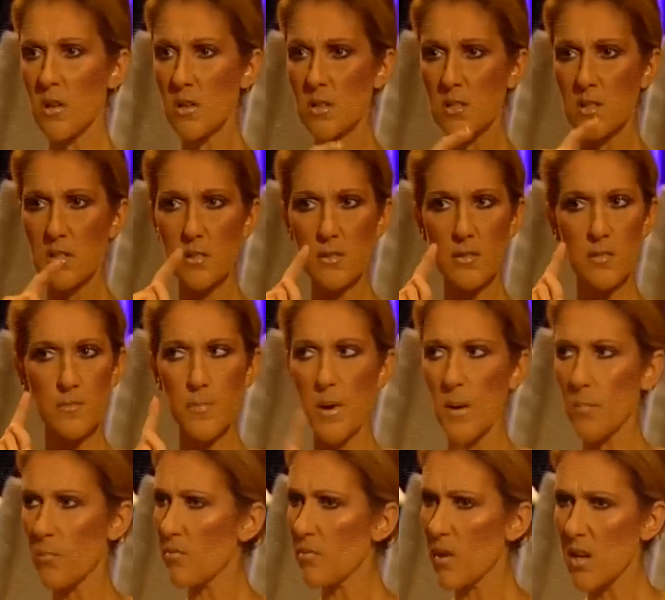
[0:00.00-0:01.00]
off when two
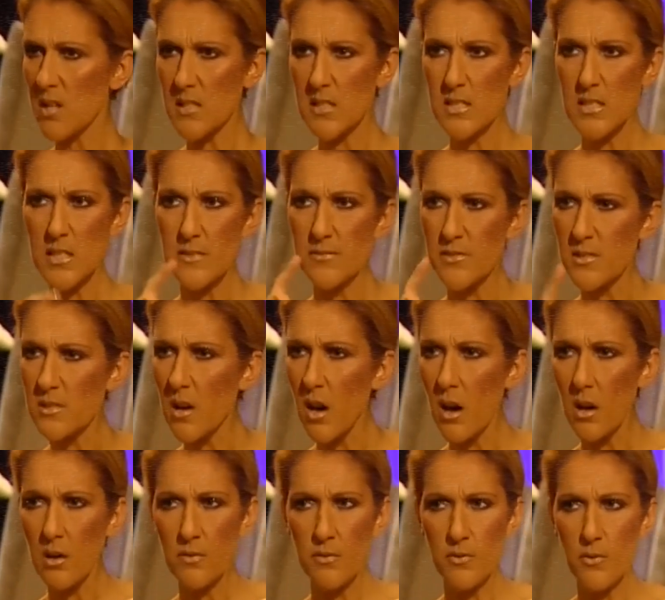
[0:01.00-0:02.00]
of his songs achieved
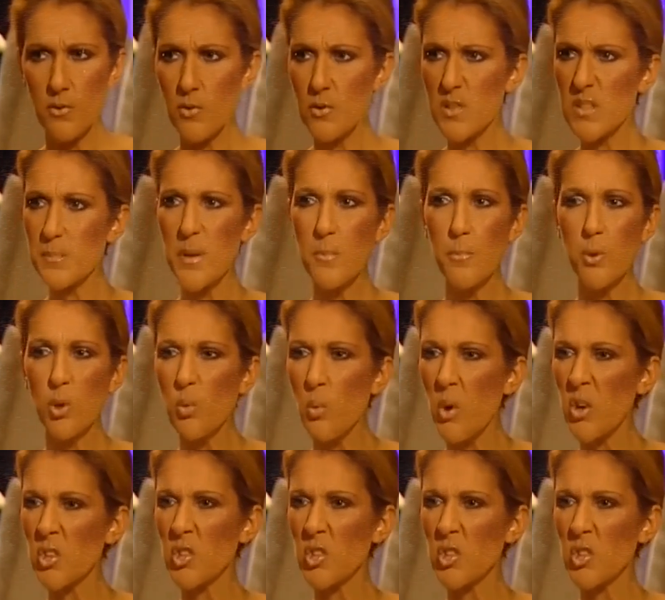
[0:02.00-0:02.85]
notable success on